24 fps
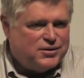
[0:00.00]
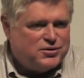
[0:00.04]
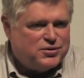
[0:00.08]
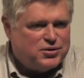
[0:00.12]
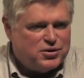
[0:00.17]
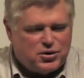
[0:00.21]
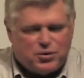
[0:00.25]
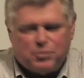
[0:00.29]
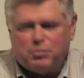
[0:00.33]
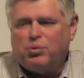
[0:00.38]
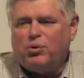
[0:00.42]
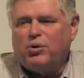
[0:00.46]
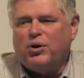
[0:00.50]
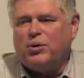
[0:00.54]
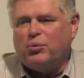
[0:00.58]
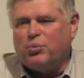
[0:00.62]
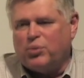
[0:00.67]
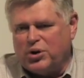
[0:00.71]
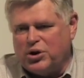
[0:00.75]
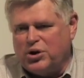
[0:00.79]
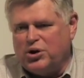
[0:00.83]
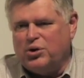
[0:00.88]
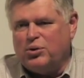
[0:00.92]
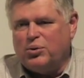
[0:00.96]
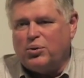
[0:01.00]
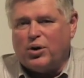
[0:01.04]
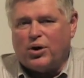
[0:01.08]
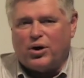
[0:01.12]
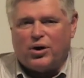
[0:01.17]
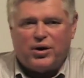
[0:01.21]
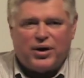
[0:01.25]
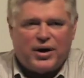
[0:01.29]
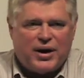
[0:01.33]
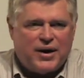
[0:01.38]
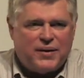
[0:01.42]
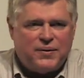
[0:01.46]
to the point where you
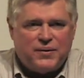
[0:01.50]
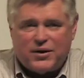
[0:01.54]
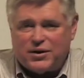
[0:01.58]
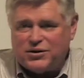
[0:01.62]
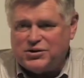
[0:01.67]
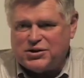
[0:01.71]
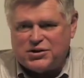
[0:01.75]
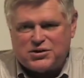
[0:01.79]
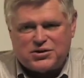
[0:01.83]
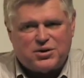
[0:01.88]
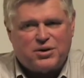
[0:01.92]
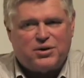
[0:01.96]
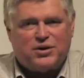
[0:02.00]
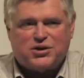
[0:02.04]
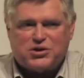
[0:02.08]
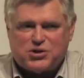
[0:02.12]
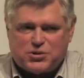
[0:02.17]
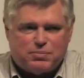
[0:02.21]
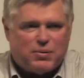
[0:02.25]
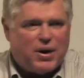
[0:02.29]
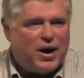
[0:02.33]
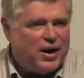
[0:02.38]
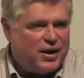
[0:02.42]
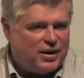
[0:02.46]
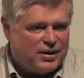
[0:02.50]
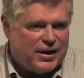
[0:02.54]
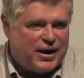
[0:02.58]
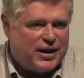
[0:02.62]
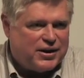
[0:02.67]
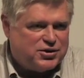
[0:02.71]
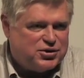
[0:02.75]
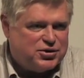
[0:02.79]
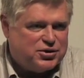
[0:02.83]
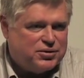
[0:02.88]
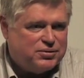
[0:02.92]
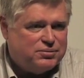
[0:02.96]
hurt and they're just going to smile
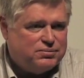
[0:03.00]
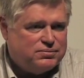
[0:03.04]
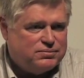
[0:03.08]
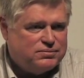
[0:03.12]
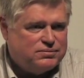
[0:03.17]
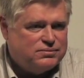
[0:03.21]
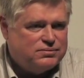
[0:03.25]
at you.